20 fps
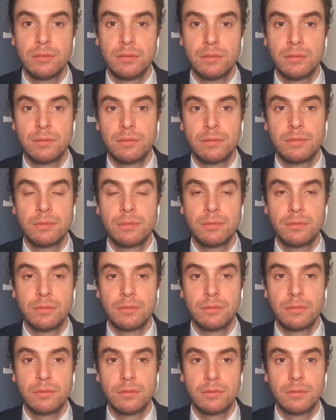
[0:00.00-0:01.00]

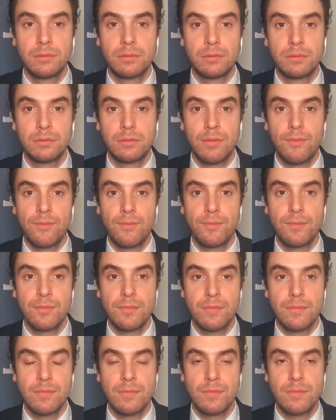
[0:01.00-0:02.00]

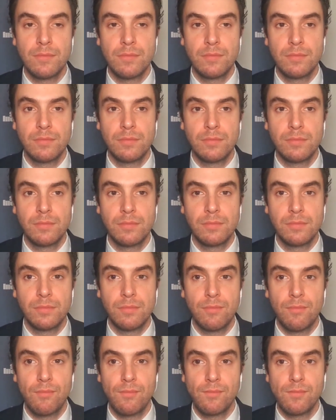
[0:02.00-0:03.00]

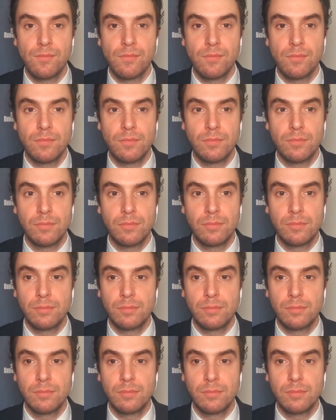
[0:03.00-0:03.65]
[no speech]